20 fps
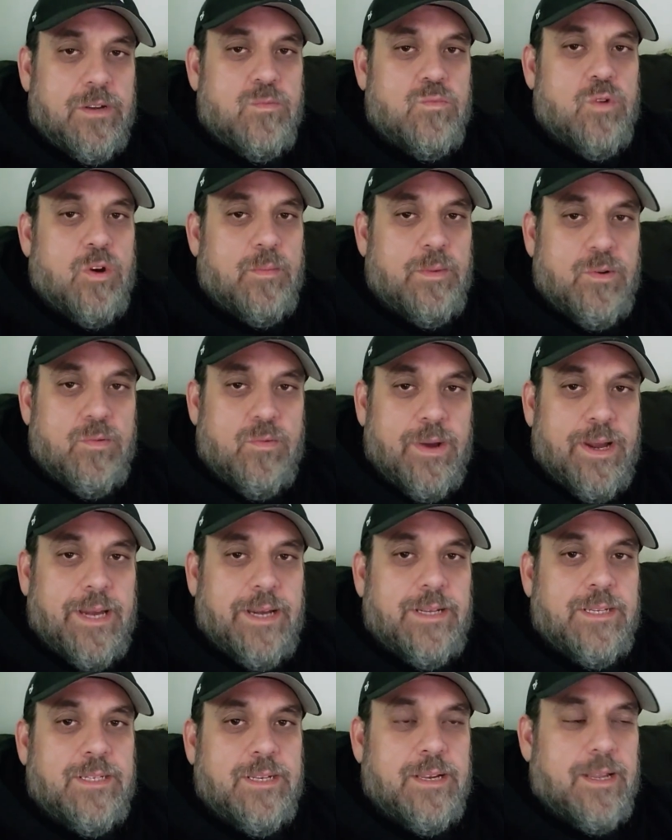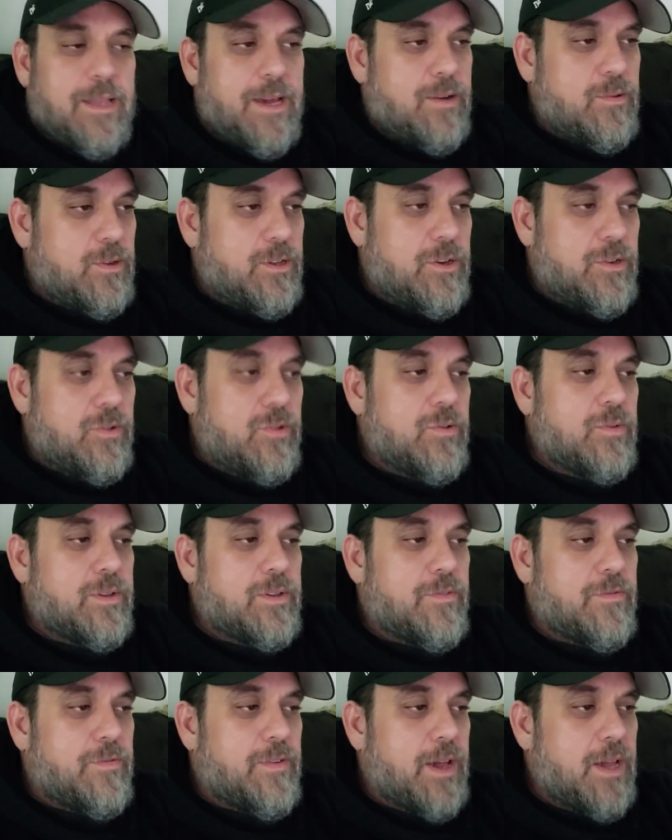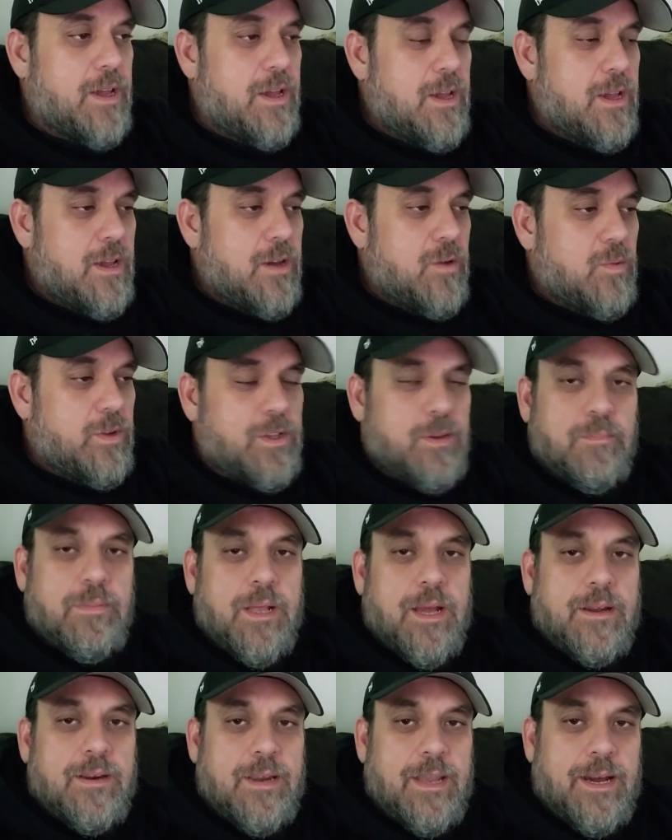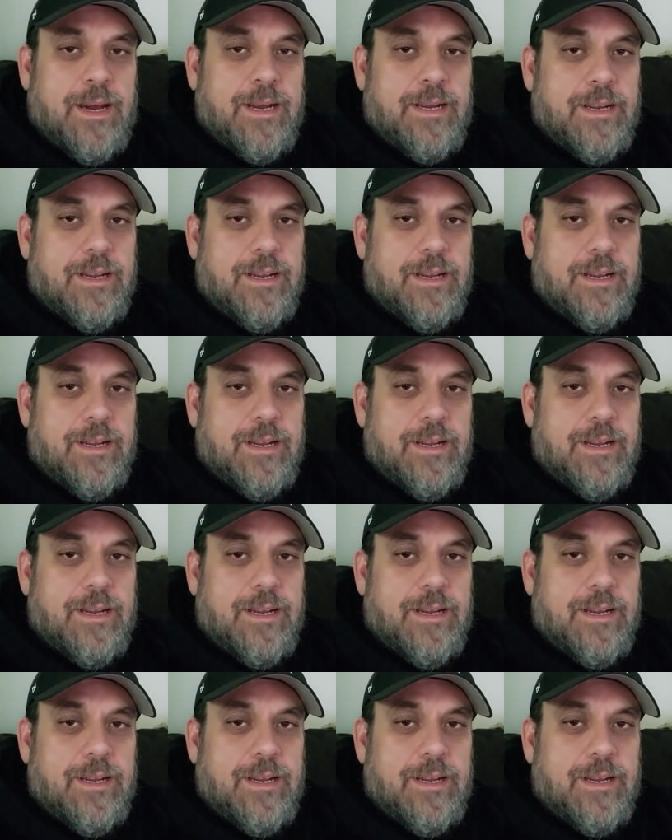and Roman Reigns, and I like what they're doing with the Bloodline,